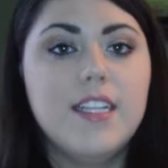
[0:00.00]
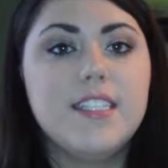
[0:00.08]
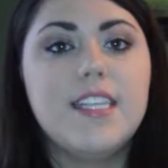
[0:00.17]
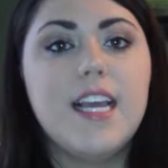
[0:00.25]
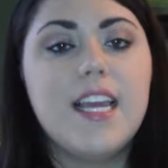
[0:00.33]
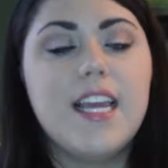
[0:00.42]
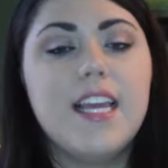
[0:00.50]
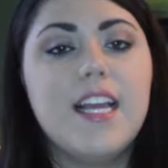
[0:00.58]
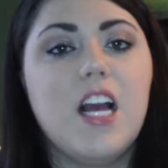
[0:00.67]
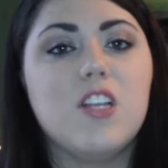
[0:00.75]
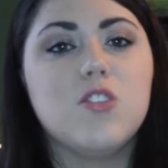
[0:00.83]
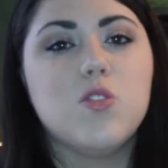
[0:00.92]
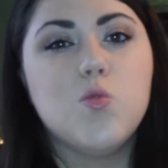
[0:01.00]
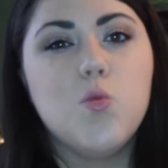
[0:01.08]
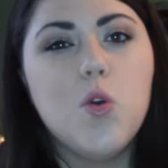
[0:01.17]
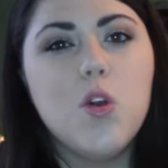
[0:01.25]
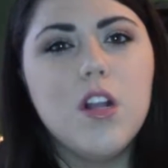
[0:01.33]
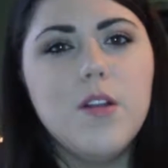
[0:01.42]
Second, a
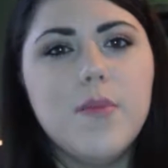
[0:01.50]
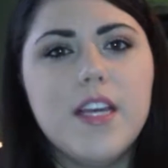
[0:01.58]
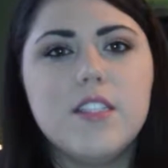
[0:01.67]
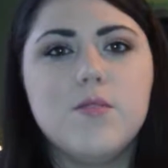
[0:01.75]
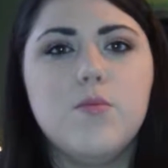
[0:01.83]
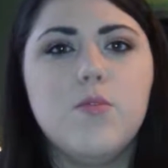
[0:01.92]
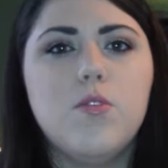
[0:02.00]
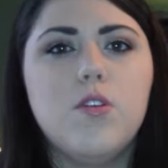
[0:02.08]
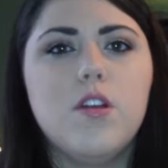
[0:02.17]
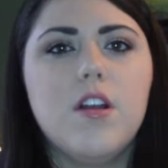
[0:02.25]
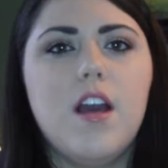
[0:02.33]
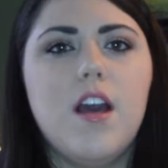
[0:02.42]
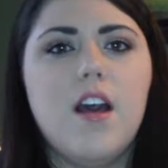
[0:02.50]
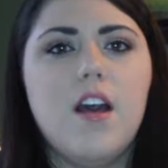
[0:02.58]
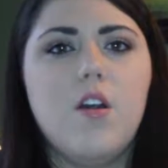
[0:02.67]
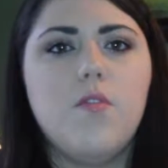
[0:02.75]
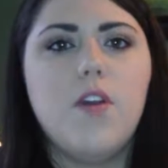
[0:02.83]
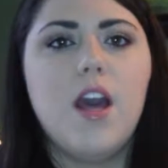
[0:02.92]
swarm is more
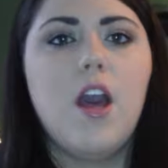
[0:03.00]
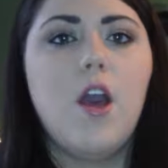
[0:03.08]
of